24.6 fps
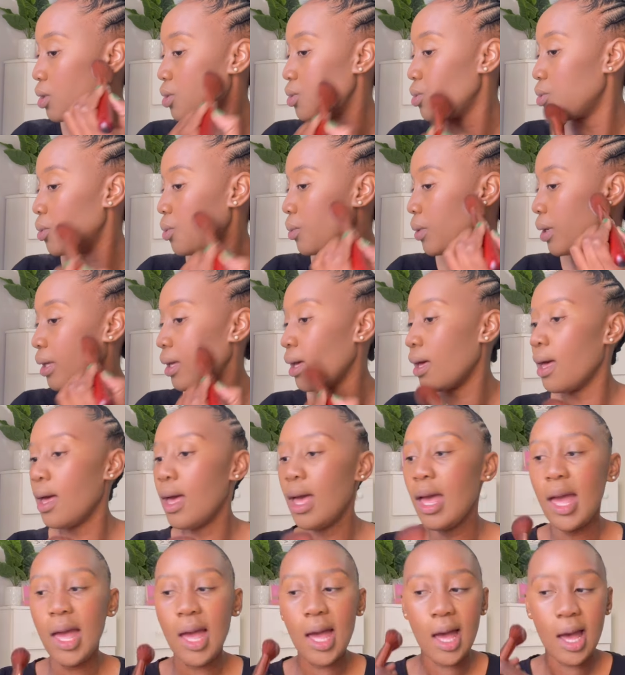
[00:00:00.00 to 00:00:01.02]
doing
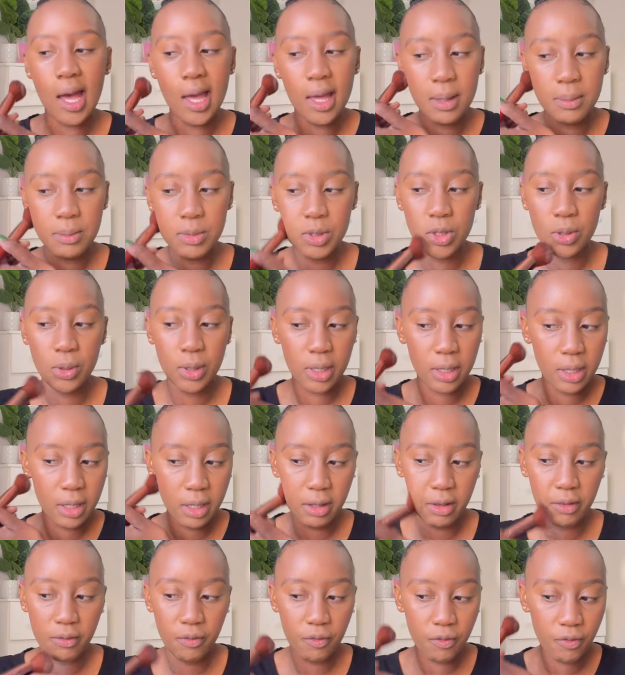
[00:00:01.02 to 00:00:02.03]
i am doing
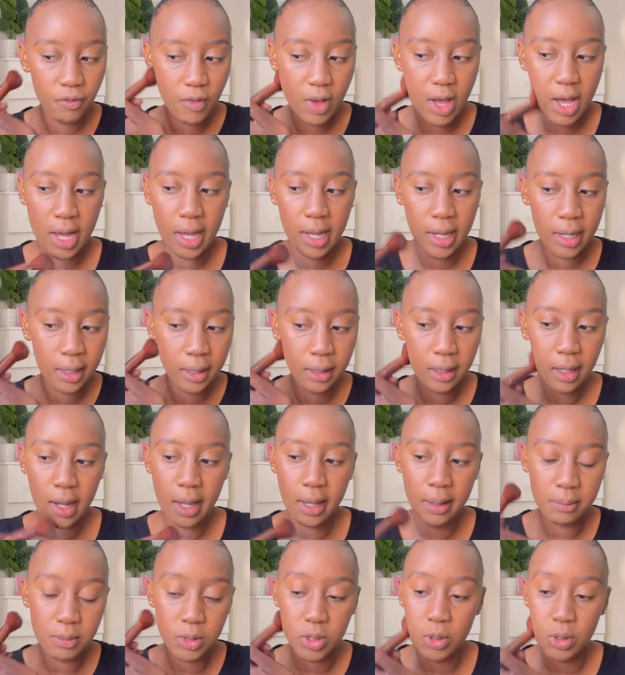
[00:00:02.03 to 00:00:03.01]
fine i'm